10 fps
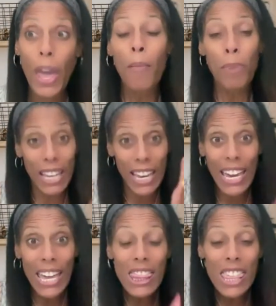But
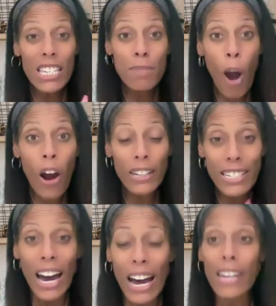get this part
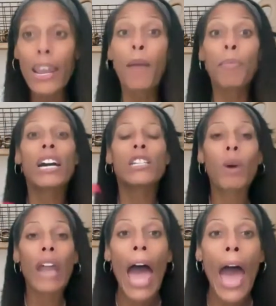done, because what
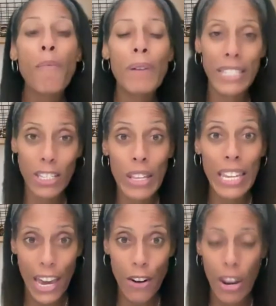happens is on the
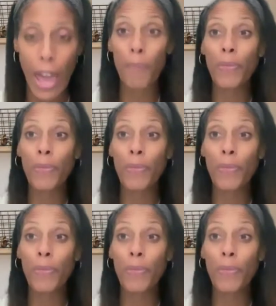internet,